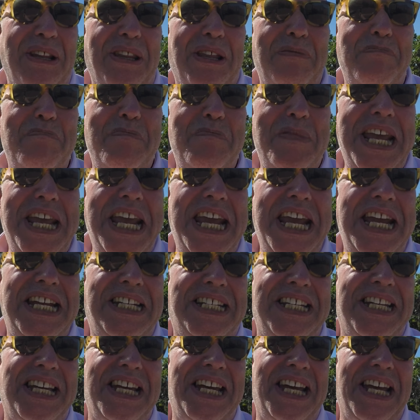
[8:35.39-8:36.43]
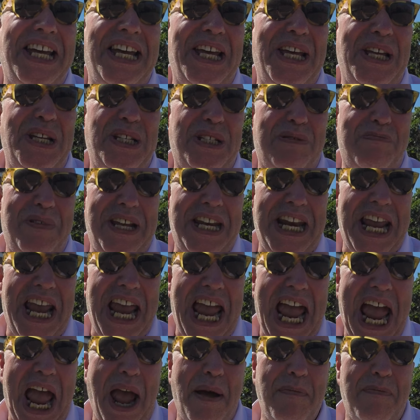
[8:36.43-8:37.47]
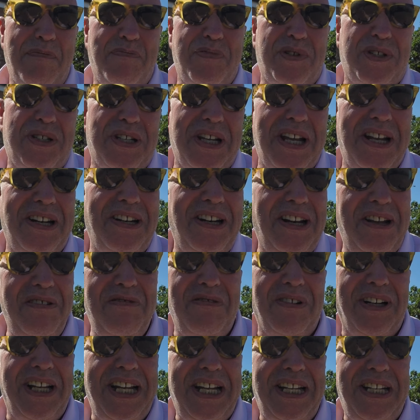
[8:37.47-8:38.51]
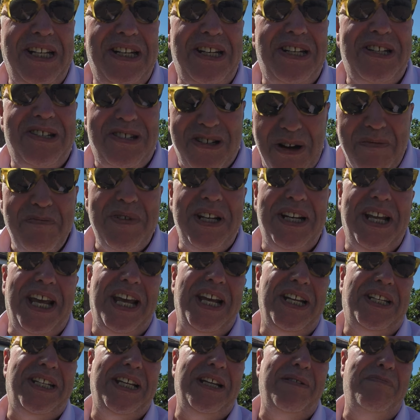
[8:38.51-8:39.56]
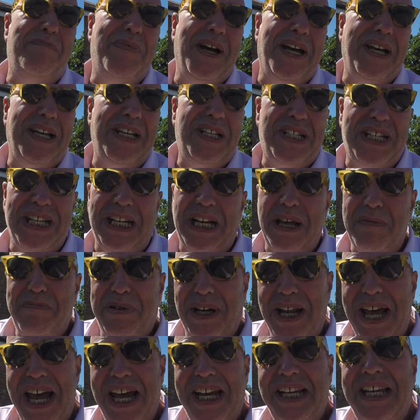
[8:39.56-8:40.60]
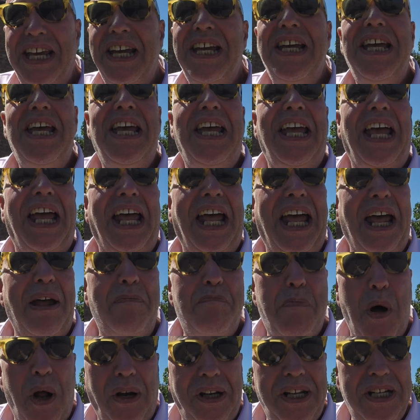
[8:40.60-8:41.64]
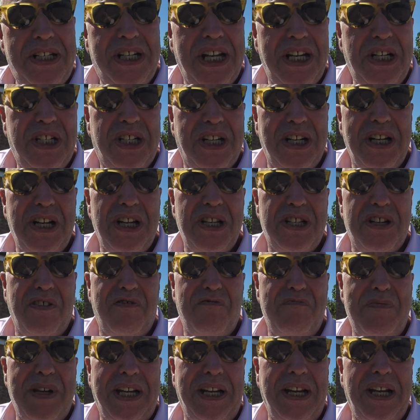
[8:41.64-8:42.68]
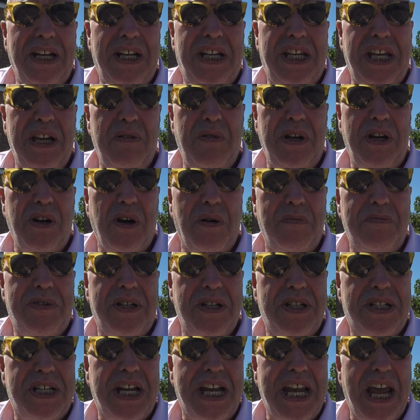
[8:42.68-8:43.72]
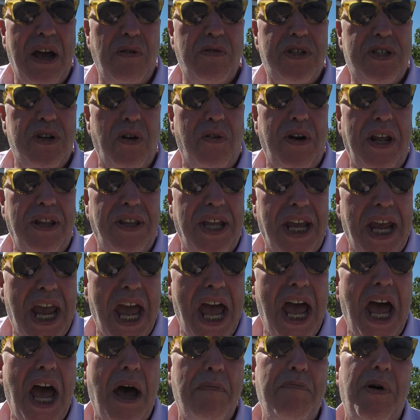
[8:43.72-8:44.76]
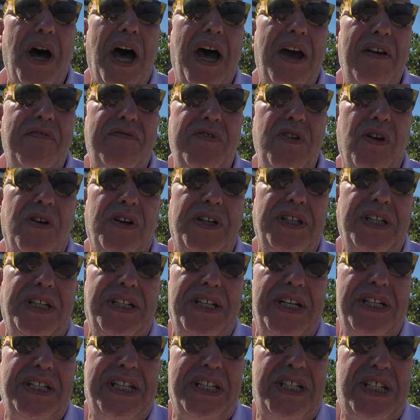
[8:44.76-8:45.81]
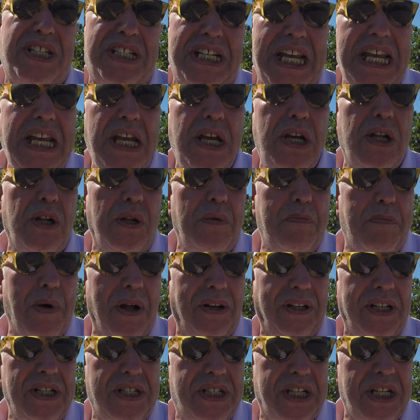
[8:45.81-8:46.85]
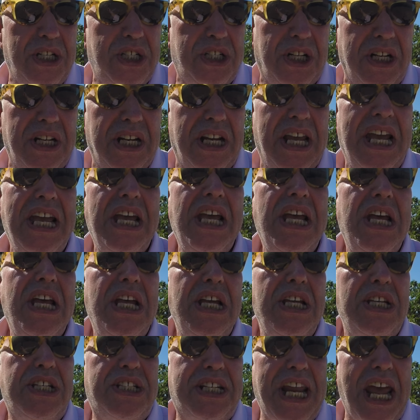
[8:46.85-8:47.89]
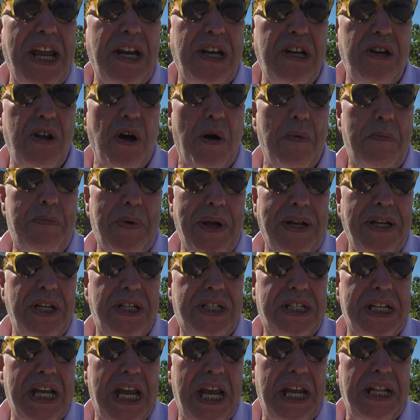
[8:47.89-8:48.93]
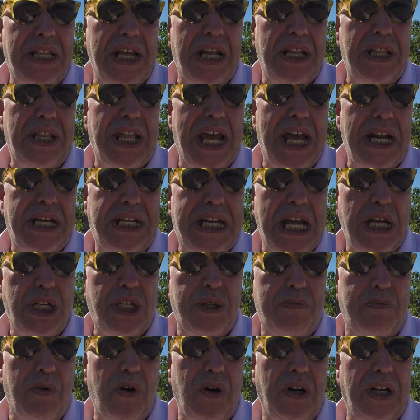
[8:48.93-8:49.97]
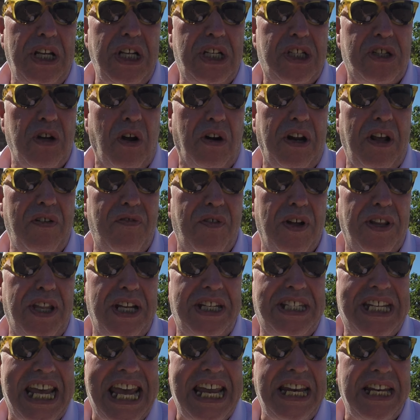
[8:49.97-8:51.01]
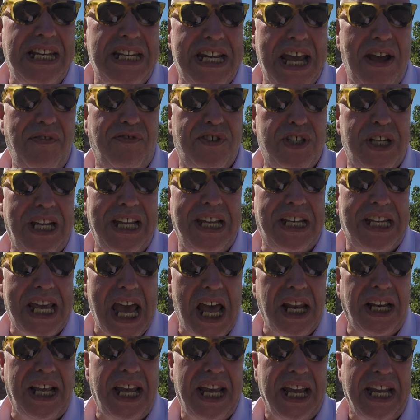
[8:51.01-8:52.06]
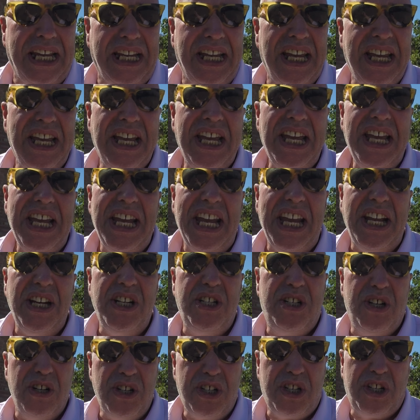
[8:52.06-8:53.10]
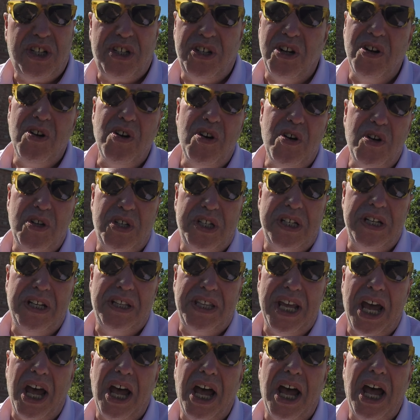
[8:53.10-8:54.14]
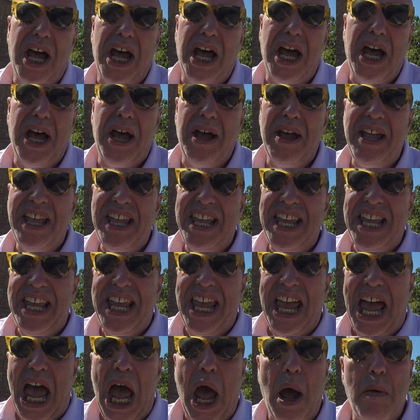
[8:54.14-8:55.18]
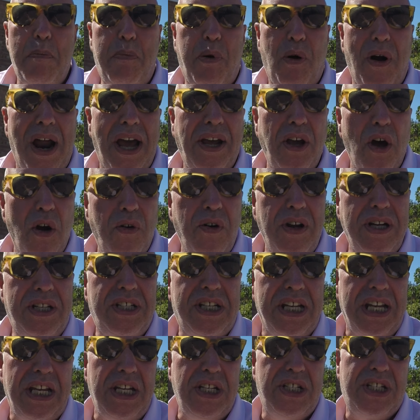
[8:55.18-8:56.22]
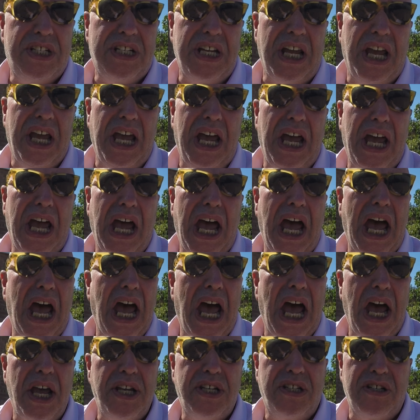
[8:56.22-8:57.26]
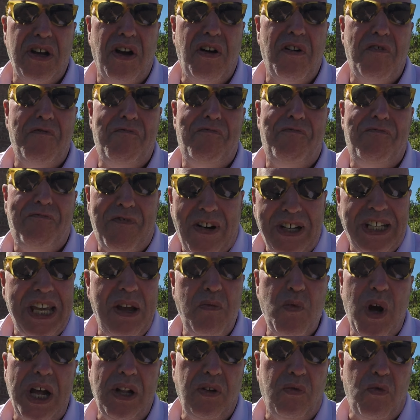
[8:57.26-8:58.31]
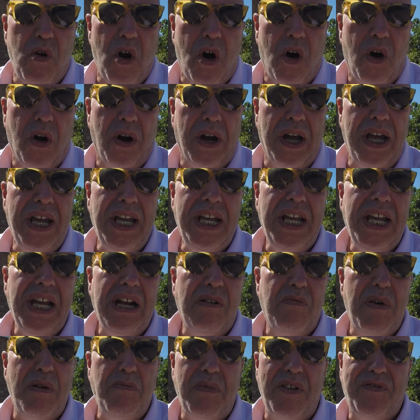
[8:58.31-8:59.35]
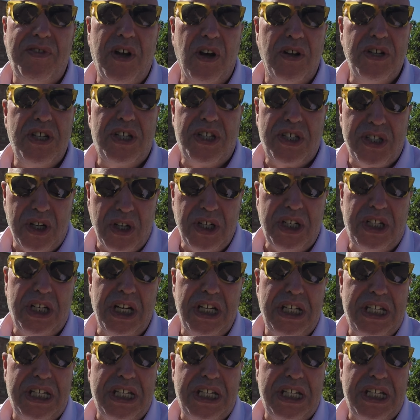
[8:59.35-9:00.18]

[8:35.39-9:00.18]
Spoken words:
media has been absolutely dominated by Cilla Black. Politicians have been queuing up to say how sorry they are, but I've not heard a single politician stand up and say that they're desperately sorry for the 10 deaths in Calais. It just shows you that our priorities are so fucking well wrong when we've got such a